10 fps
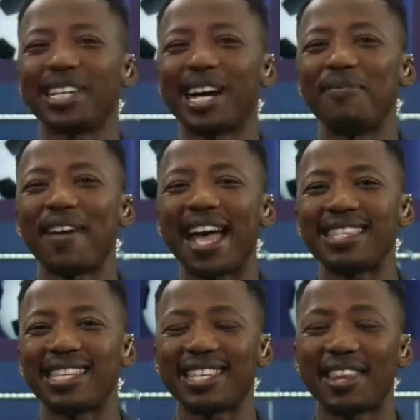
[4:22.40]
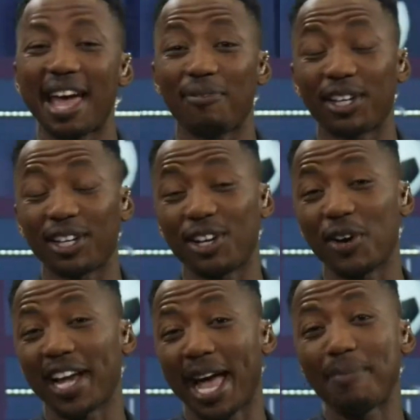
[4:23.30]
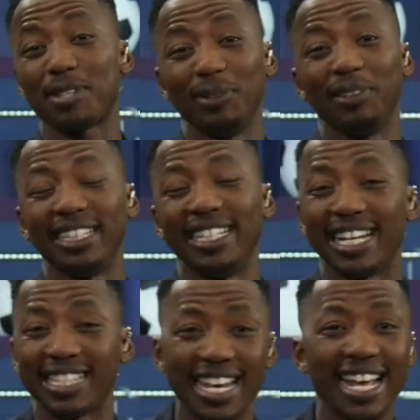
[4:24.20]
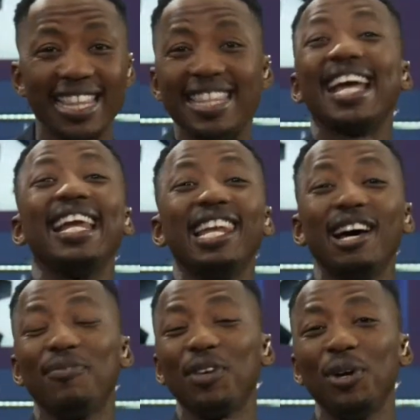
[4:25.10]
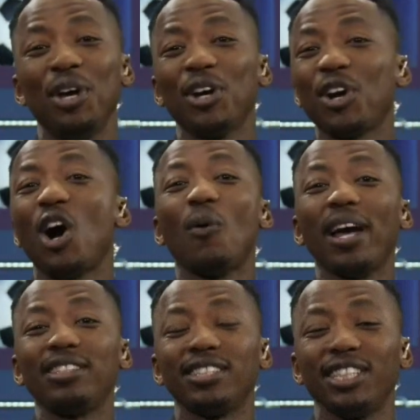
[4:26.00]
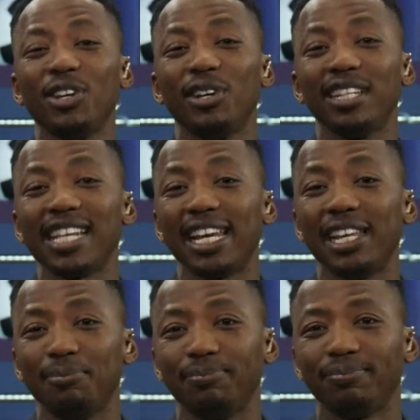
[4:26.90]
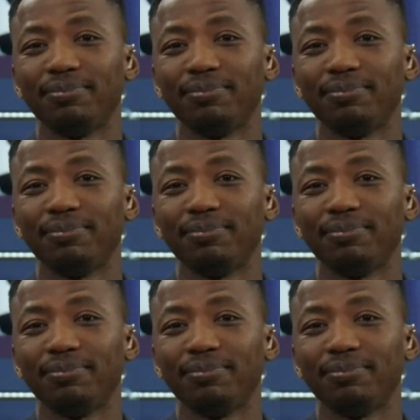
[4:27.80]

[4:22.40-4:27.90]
your time. Fans in South Africa going absolutely nuts. They love you. Can't wait to see you on the telly.